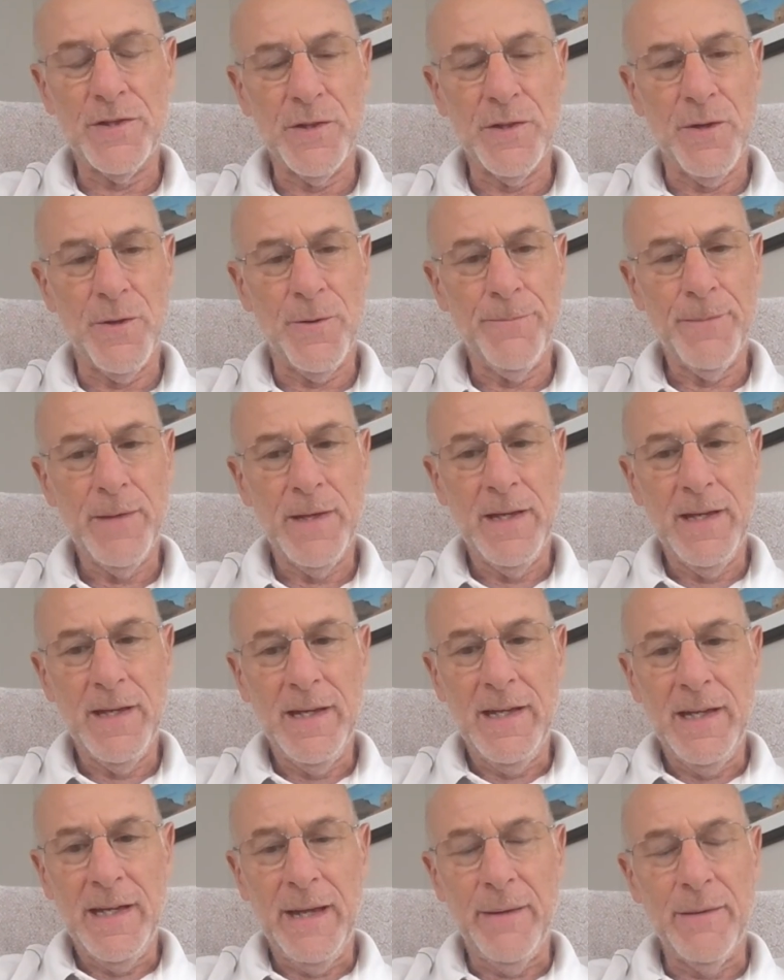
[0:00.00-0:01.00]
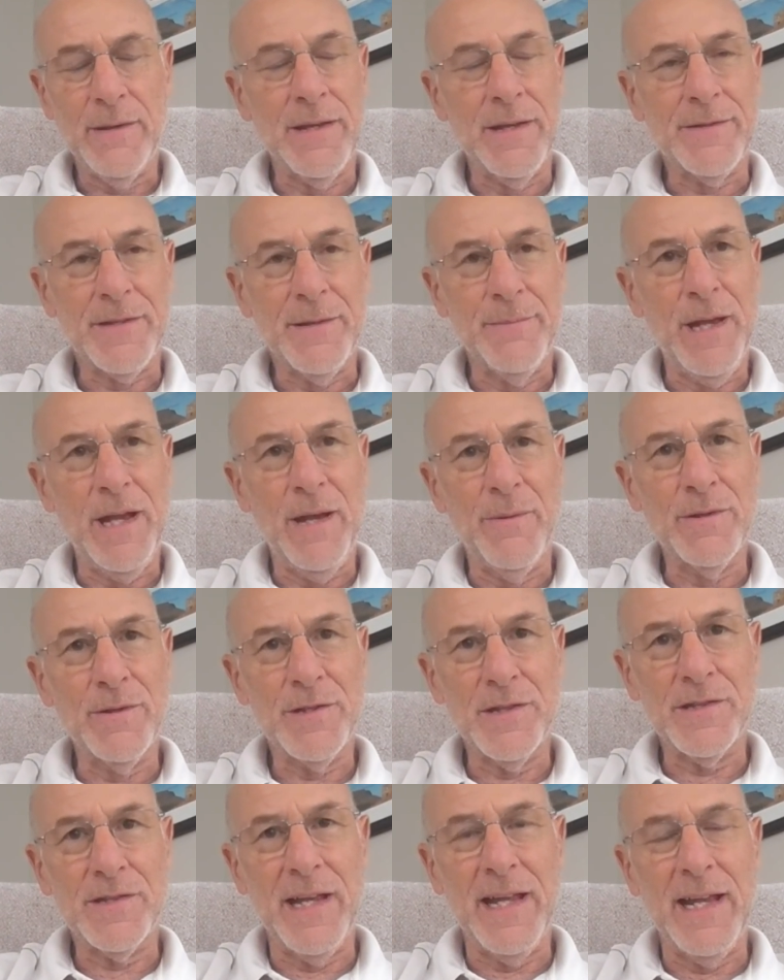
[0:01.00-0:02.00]
So, to me, it was
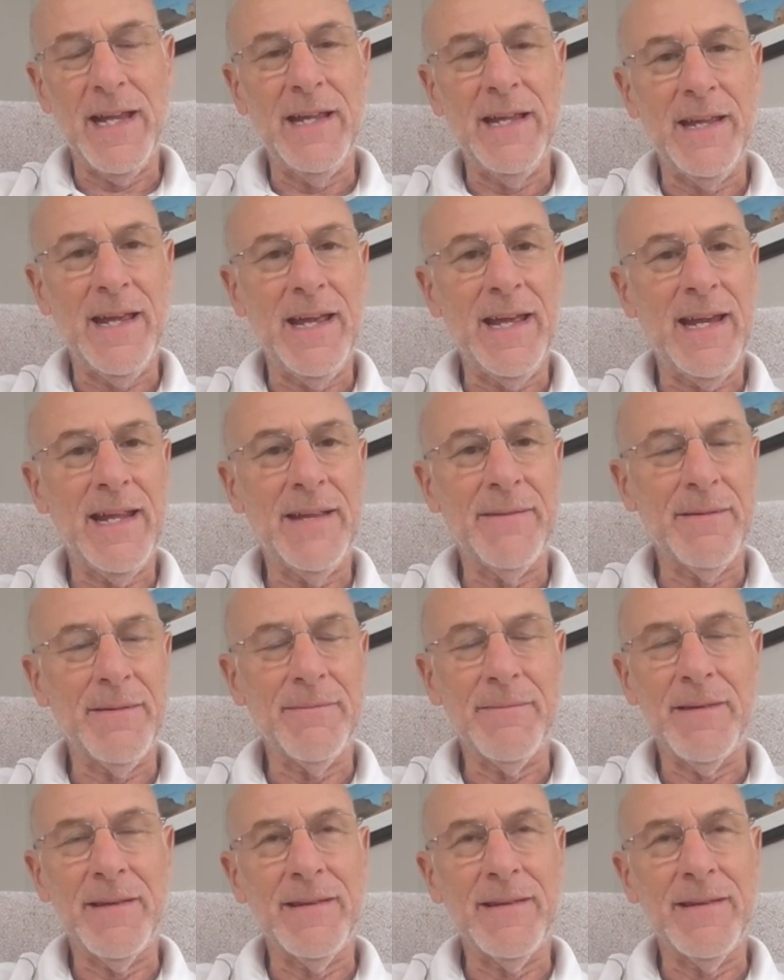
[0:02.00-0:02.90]
just any